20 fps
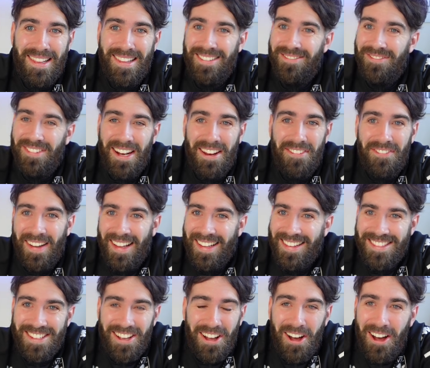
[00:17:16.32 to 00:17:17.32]
Villa
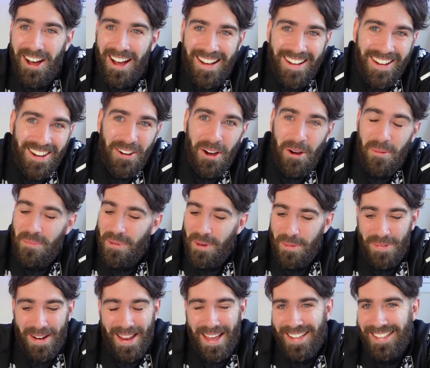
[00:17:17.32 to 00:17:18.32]
fans, I'm
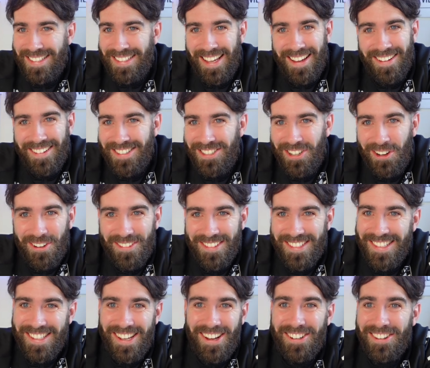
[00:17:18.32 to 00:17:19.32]
perplexed here at
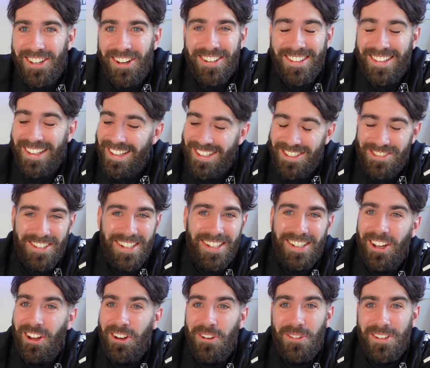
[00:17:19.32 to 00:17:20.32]
times. I literally
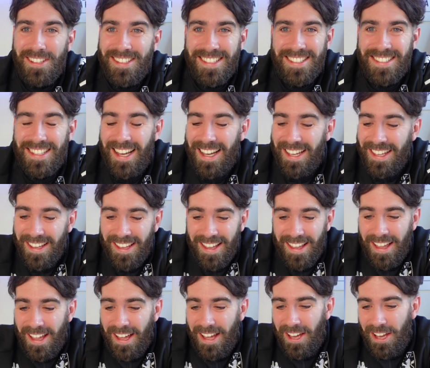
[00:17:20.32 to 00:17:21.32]
don't know what to say.
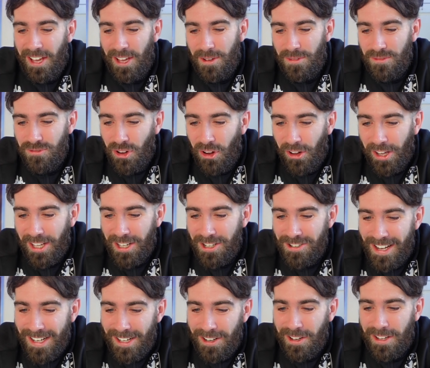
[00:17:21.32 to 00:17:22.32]
Ryan
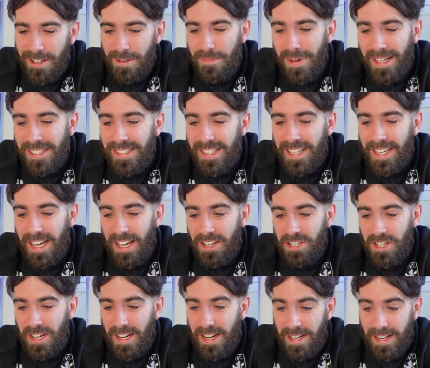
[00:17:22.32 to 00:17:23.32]
Craddock, Matty
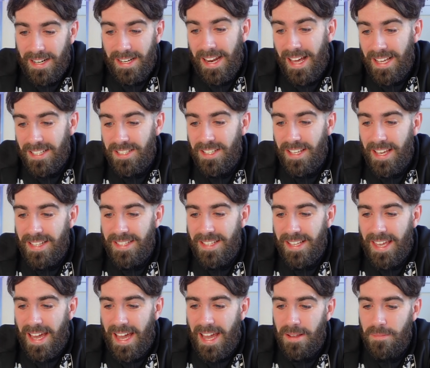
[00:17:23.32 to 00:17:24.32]
Cash, class yet
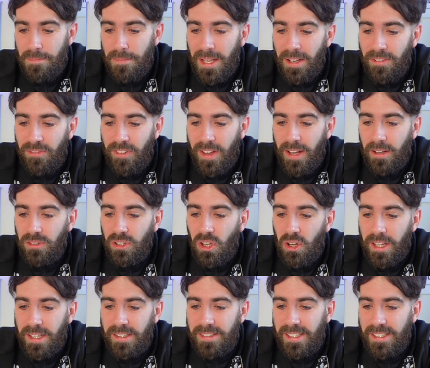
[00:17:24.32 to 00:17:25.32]
again. Midfield
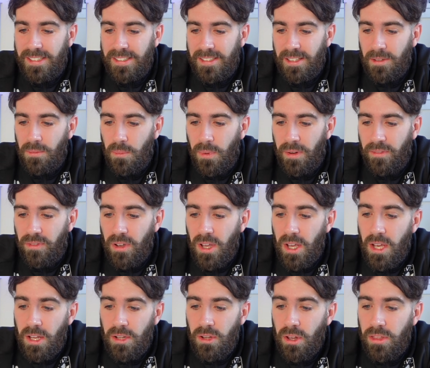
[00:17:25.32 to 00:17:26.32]
non-existent with
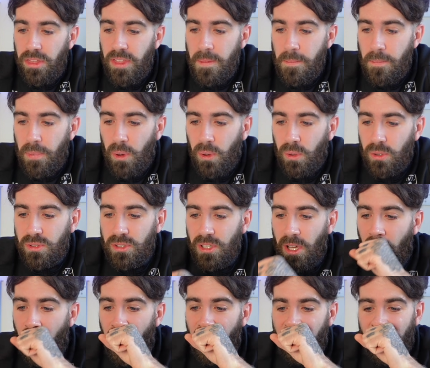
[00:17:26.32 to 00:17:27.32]
nothing balls
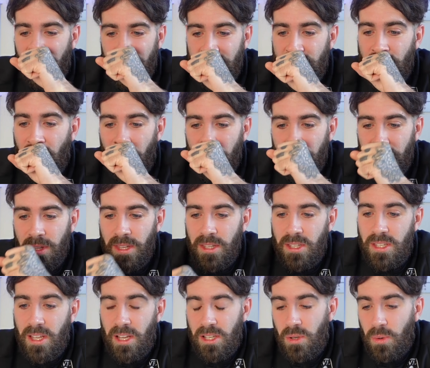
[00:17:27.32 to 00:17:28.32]
over the top
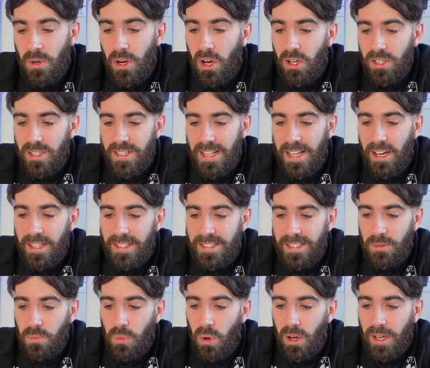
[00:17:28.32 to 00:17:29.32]
to an
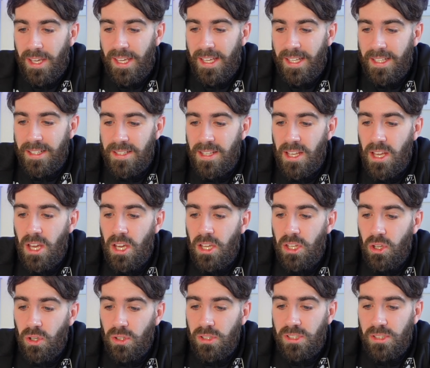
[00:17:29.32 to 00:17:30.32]
isolated Watkins.
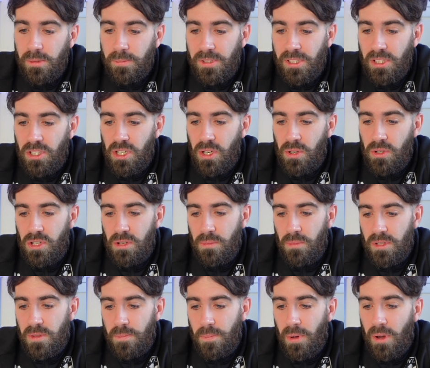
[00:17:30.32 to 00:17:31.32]
Young substitution
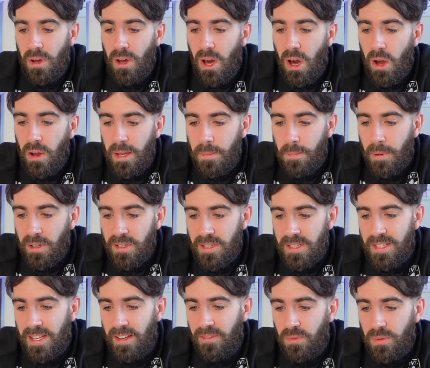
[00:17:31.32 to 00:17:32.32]
was only
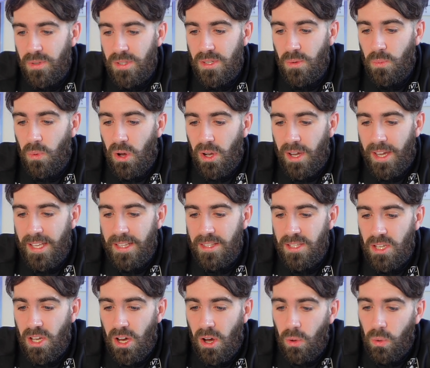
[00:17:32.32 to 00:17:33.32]
positive was the Watkins
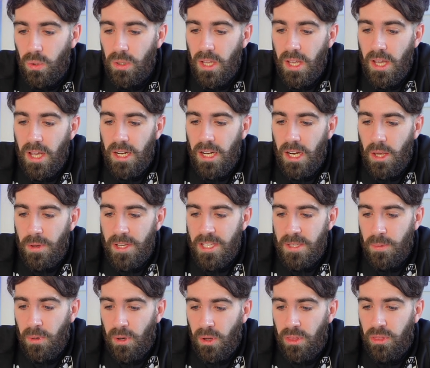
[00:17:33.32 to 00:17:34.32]
goal. Lewis
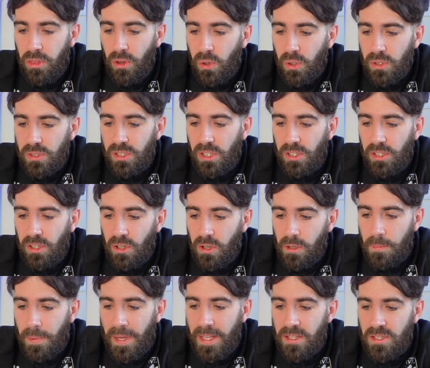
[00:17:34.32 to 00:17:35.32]
put thoughts on
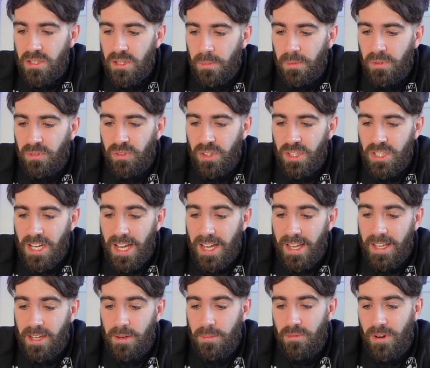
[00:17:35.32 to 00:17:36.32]
Young being subbed for
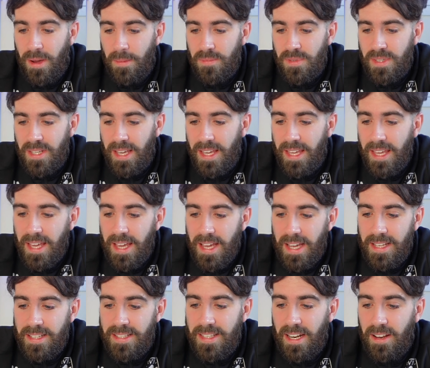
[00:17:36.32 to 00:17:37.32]
Jacob Ramsey
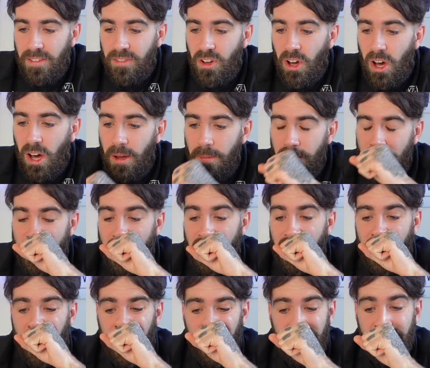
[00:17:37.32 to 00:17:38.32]
instead of
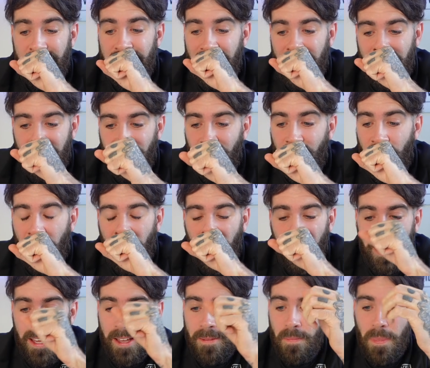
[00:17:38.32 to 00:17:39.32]

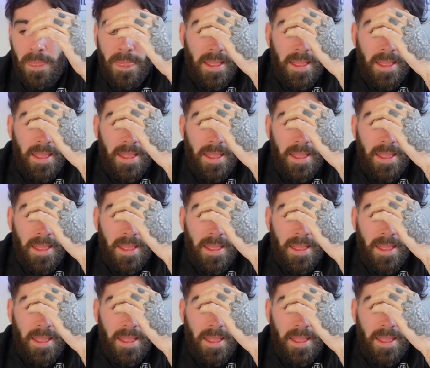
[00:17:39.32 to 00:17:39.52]
Carney.